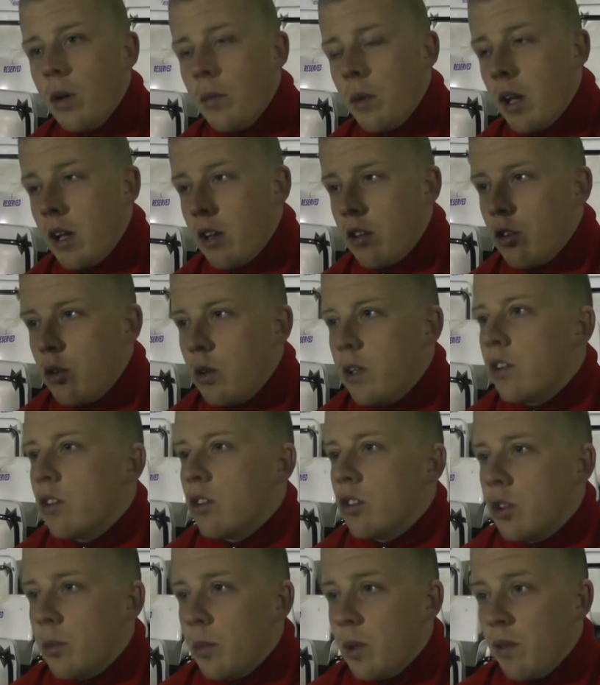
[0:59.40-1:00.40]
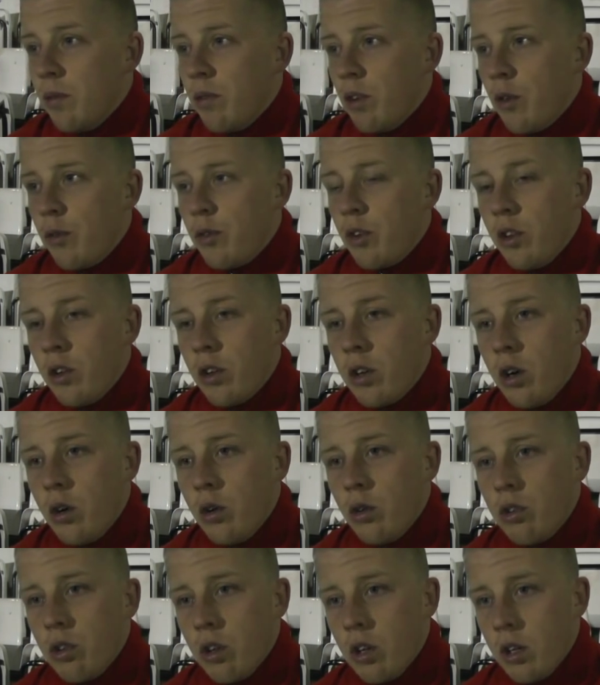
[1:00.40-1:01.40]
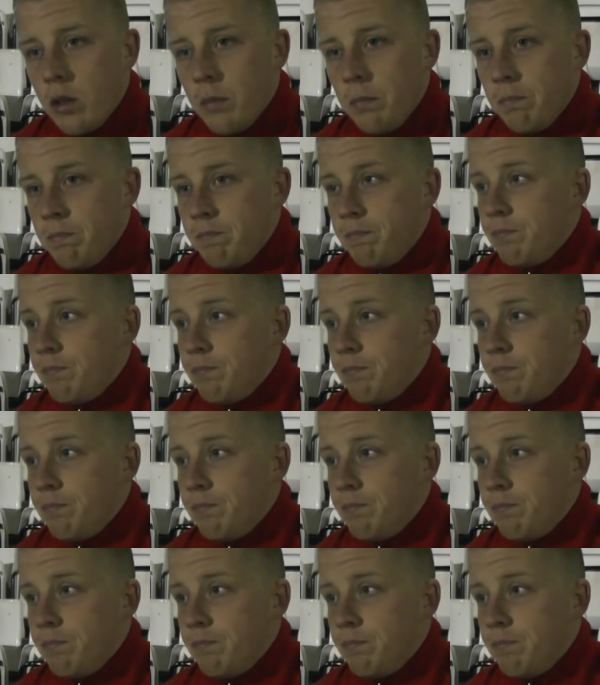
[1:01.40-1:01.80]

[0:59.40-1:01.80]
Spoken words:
Yeah, it's always good to be involved in the goals. Yeah,